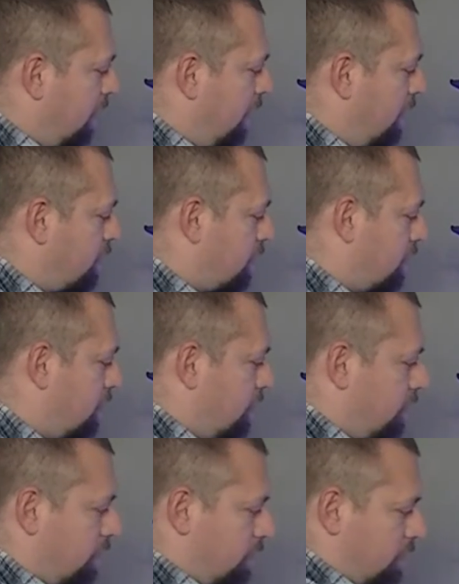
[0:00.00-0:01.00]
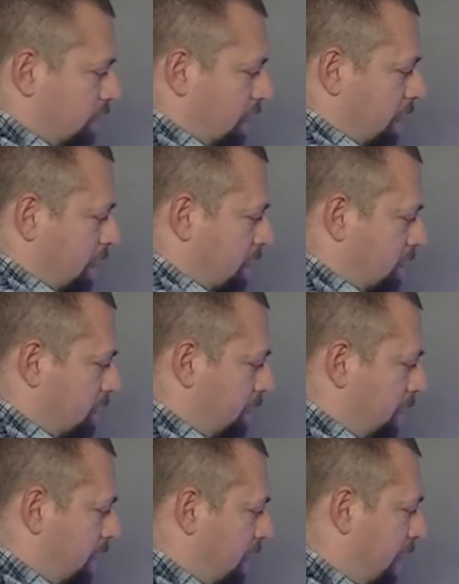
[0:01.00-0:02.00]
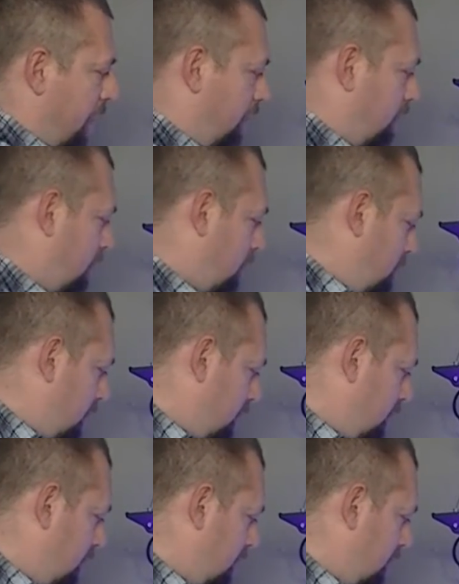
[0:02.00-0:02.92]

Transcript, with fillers: inch or two and, and then spread it out a little bit.